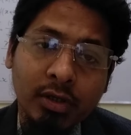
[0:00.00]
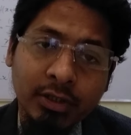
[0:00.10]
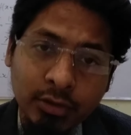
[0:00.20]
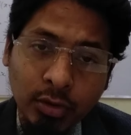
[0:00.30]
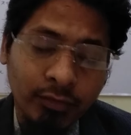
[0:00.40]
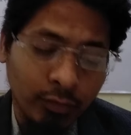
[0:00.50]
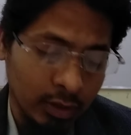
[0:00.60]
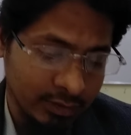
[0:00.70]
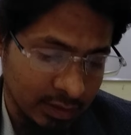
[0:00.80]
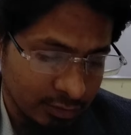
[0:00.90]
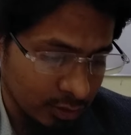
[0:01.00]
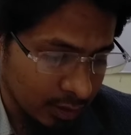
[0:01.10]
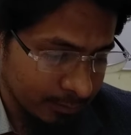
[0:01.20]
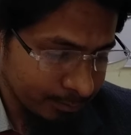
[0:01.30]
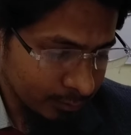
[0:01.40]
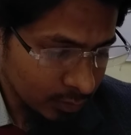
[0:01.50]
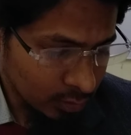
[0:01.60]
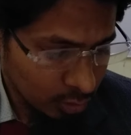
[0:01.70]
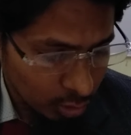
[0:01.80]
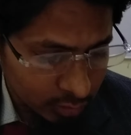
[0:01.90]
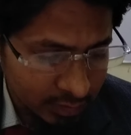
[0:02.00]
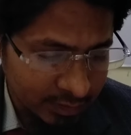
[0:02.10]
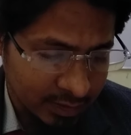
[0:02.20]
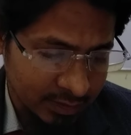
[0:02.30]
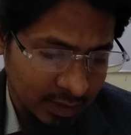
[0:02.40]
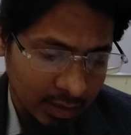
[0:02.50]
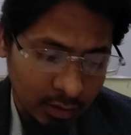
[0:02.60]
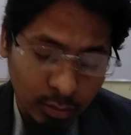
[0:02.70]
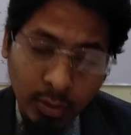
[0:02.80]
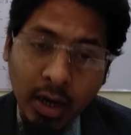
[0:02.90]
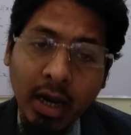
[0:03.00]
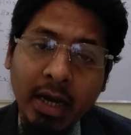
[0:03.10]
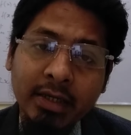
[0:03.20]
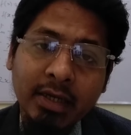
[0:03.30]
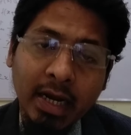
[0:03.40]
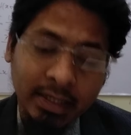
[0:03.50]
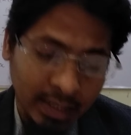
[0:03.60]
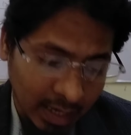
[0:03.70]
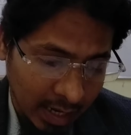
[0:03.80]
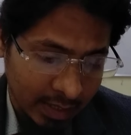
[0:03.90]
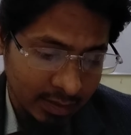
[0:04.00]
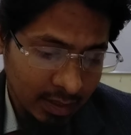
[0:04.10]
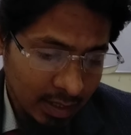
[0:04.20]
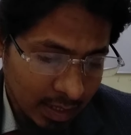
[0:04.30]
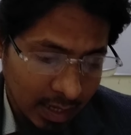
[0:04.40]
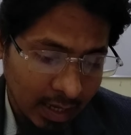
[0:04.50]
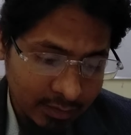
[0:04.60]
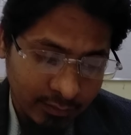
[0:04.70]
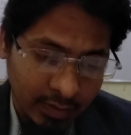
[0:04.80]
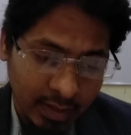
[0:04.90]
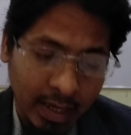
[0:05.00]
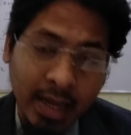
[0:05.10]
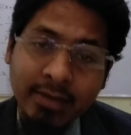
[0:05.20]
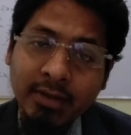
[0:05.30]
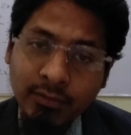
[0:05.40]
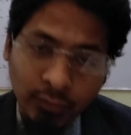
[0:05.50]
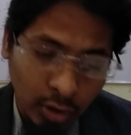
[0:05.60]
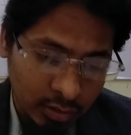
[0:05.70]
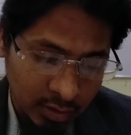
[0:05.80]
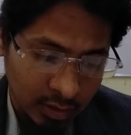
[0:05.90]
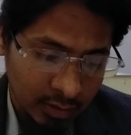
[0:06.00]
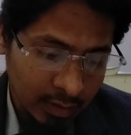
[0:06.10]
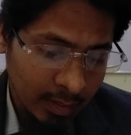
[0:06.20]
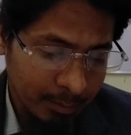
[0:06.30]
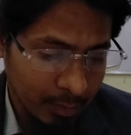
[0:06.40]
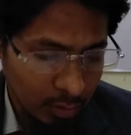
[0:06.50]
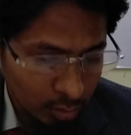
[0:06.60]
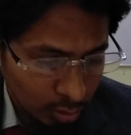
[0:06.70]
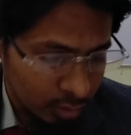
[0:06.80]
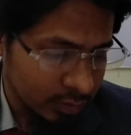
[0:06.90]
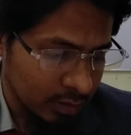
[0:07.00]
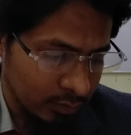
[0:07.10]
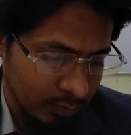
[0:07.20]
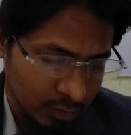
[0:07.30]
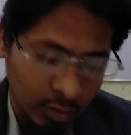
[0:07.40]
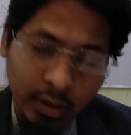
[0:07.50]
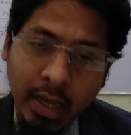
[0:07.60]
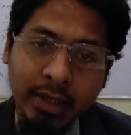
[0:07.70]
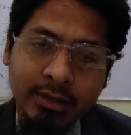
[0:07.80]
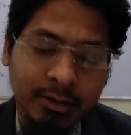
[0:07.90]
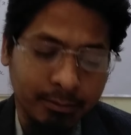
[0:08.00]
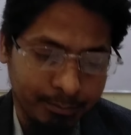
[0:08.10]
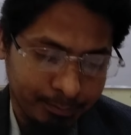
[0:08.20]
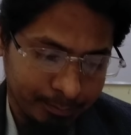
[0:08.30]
snowfall, etc. All these things are required at land as well as in water by all the living organisms.